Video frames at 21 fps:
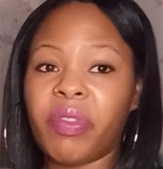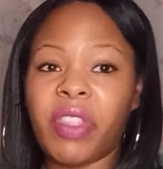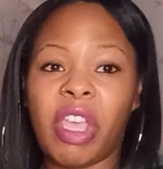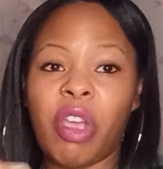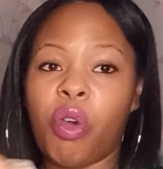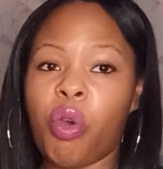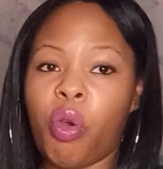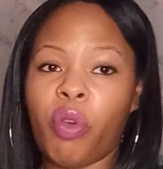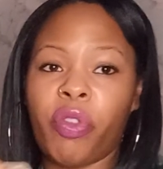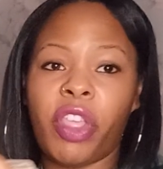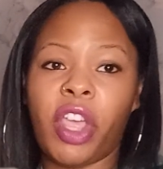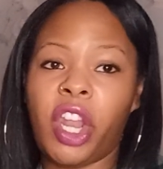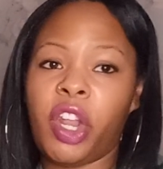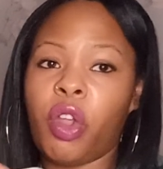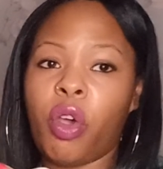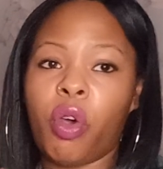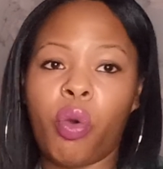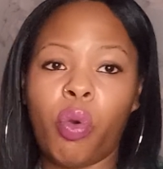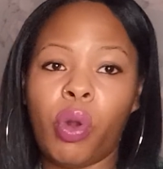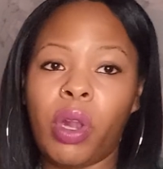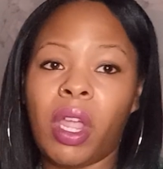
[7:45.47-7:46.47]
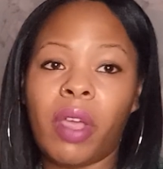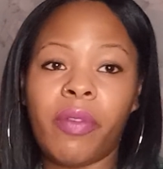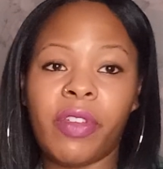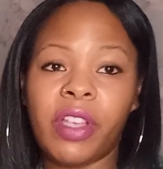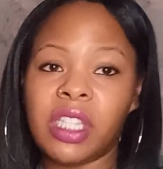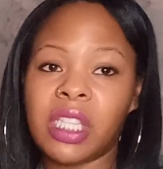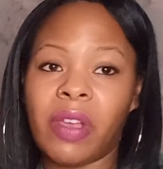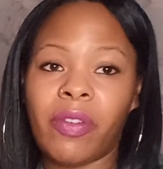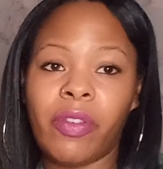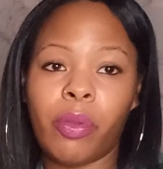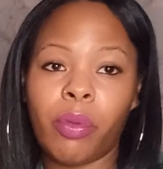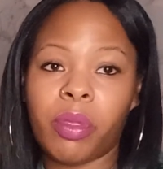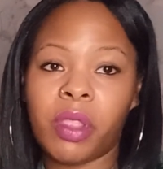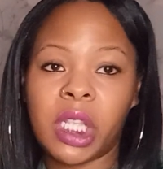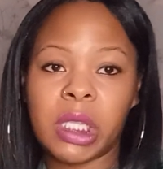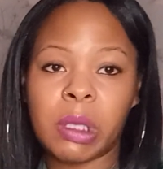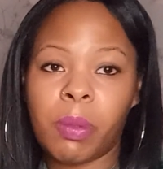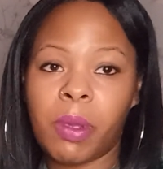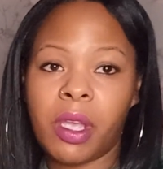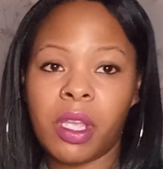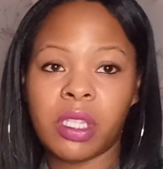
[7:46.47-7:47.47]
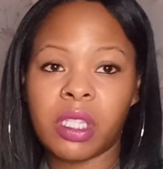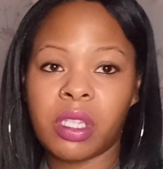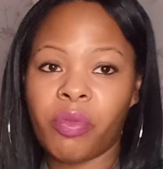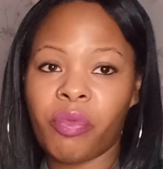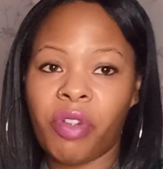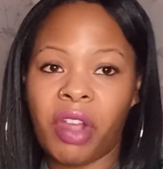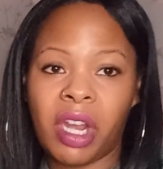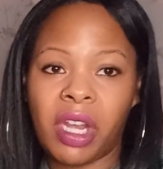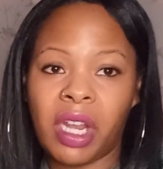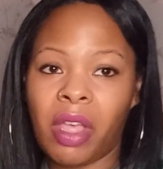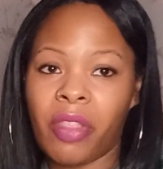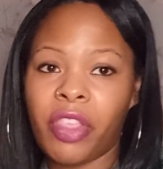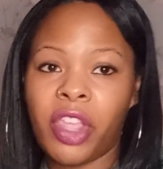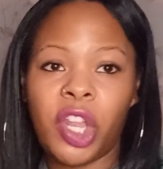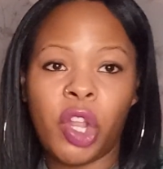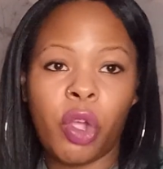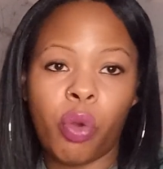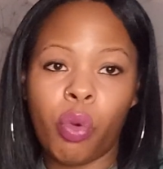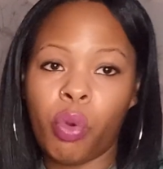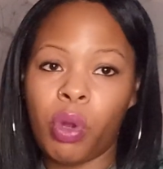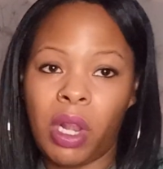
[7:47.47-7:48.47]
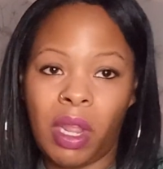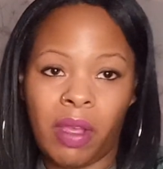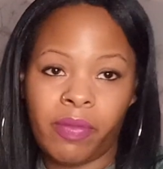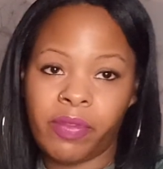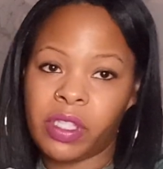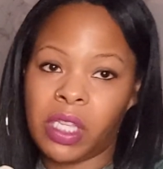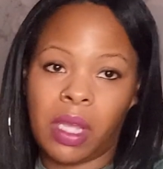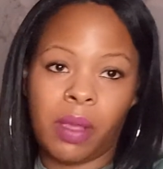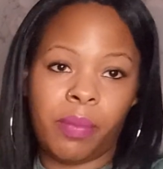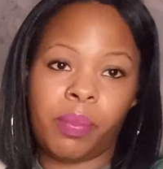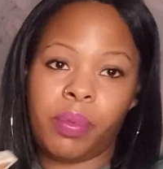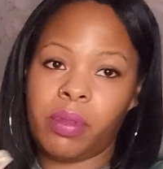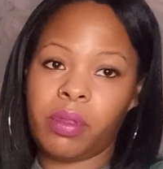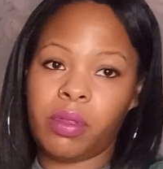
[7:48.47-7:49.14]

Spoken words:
all lovey-dovey with this person right now. They're not all loved up.